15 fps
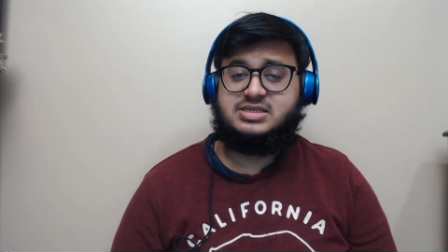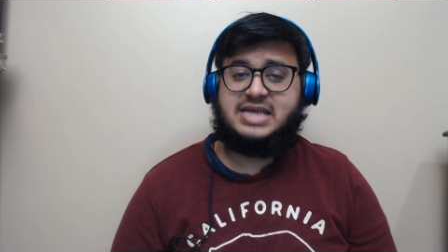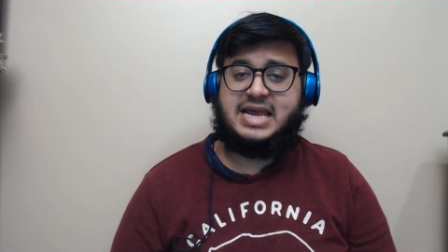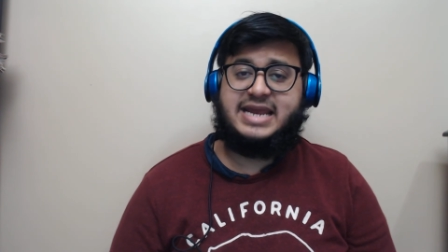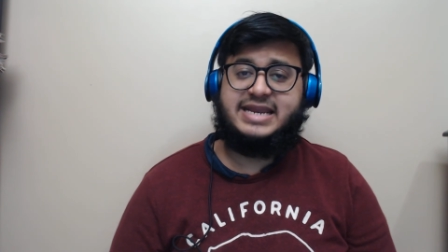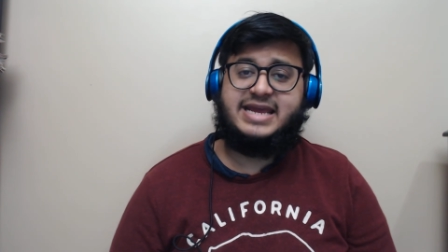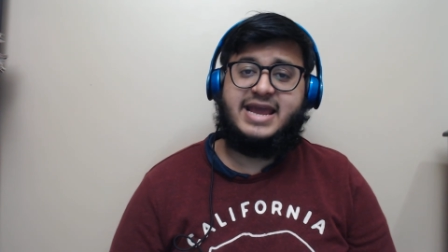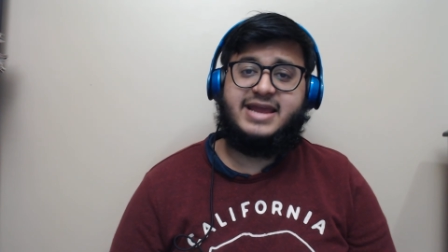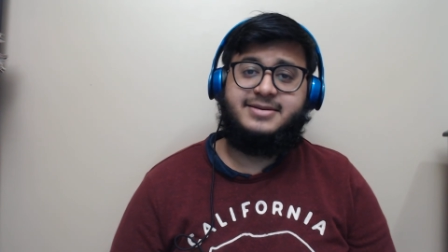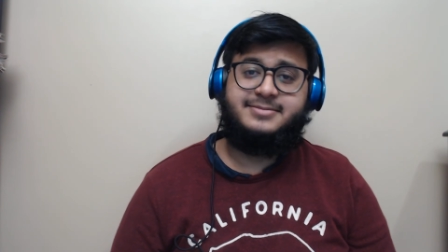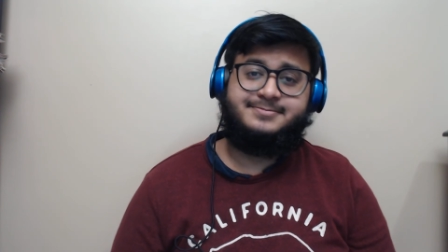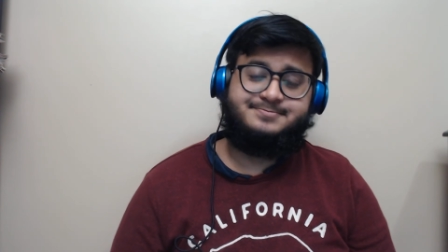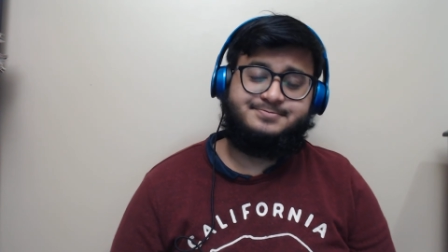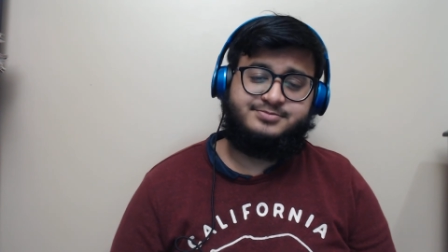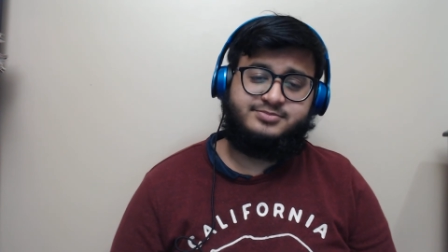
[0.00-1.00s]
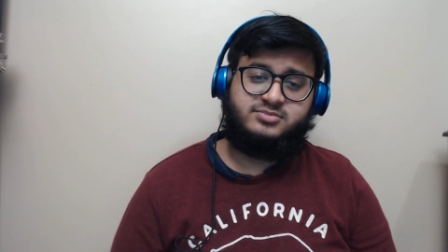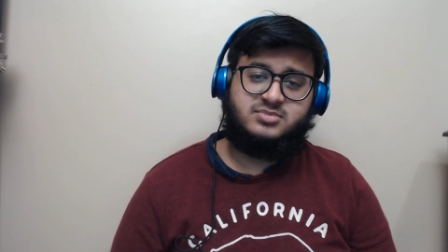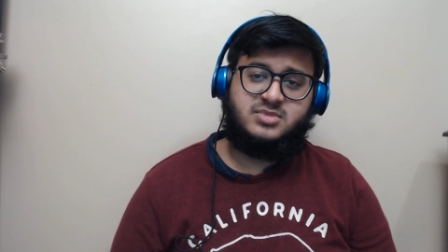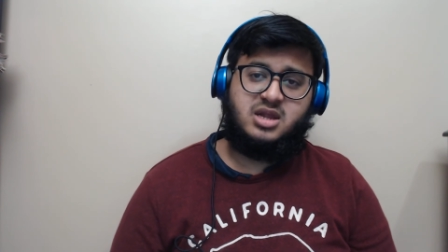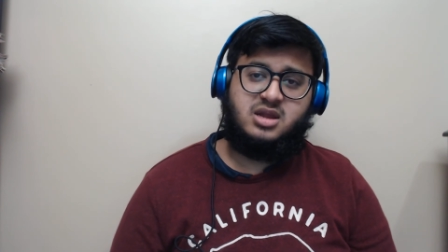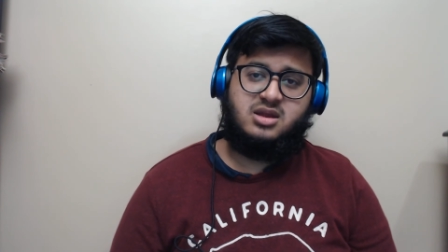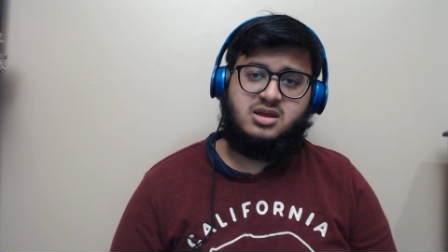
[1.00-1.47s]
88.
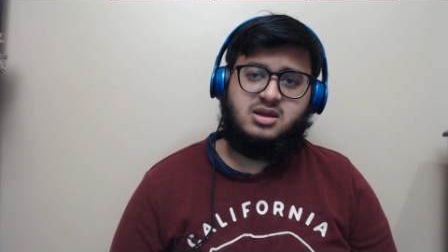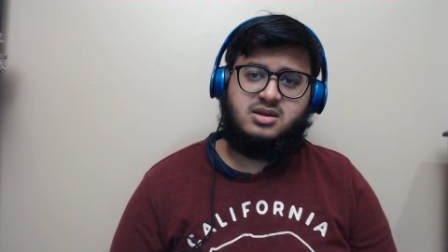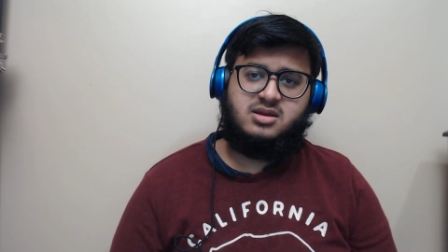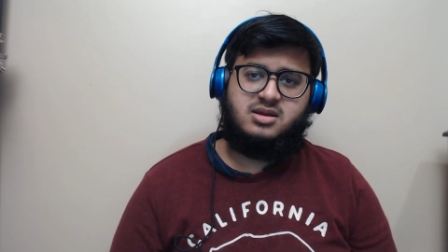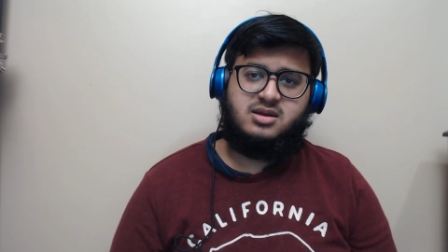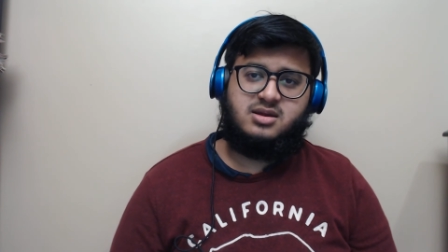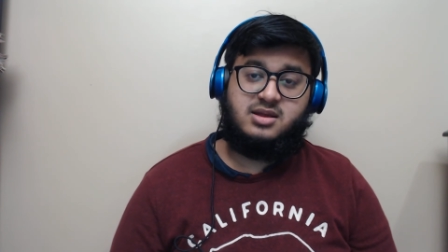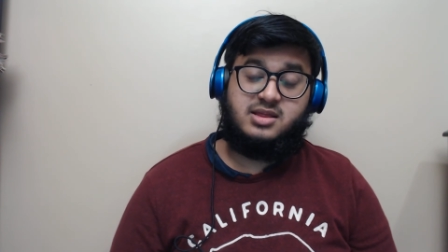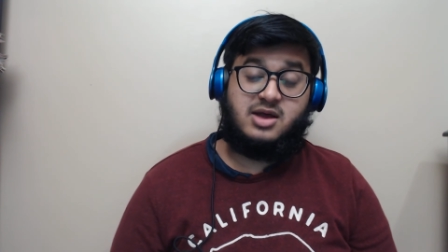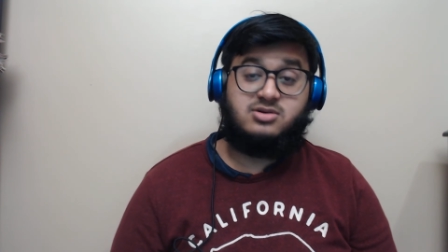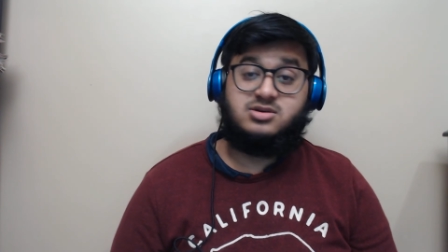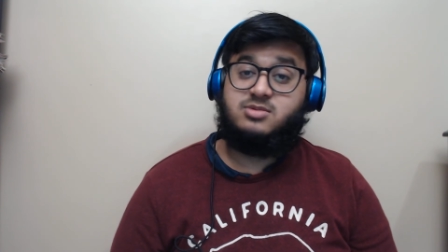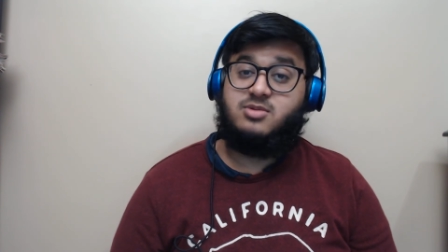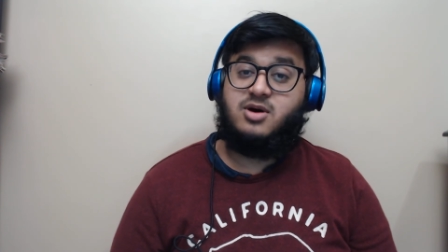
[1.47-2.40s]
And that was about